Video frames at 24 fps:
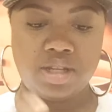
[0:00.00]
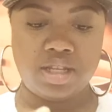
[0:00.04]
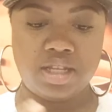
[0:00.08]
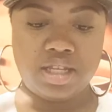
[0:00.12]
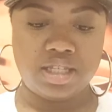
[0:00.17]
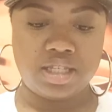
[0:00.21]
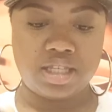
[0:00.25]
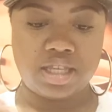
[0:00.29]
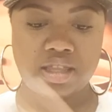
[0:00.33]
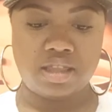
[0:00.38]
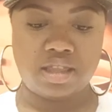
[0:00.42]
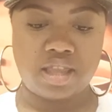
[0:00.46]

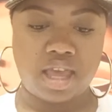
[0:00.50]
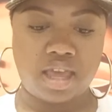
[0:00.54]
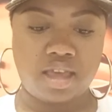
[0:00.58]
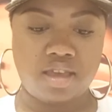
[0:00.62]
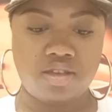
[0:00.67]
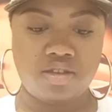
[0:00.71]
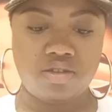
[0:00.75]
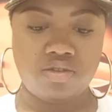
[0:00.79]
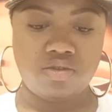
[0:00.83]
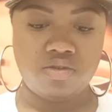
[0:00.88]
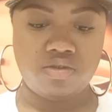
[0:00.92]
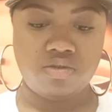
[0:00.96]
Please and
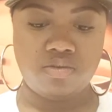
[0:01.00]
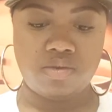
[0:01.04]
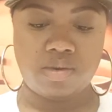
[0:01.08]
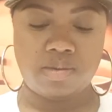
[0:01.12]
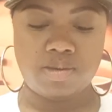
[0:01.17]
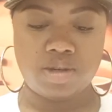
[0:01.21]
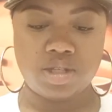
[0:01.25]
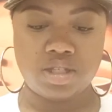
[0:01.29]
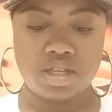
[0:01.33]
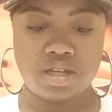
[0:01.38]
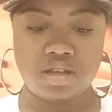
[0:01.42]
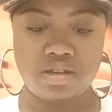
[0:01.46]
thank you. One
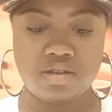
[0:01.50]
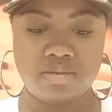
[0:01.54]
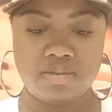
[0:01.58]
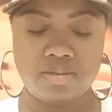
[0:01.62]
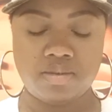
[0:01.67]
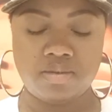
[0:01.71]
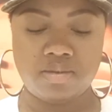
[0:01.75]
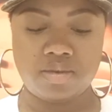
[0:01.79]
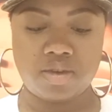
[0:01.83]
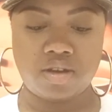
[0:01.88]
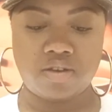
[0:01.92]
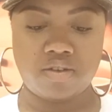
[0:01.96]
more time.
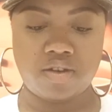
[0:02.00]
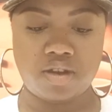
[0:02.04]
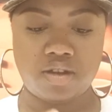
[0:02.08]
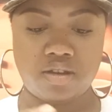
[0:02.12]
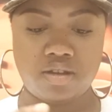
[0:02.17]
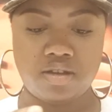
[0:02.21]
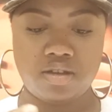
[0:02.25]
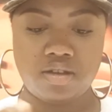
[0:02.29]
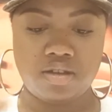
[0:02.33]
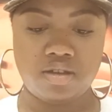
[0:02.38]
All right.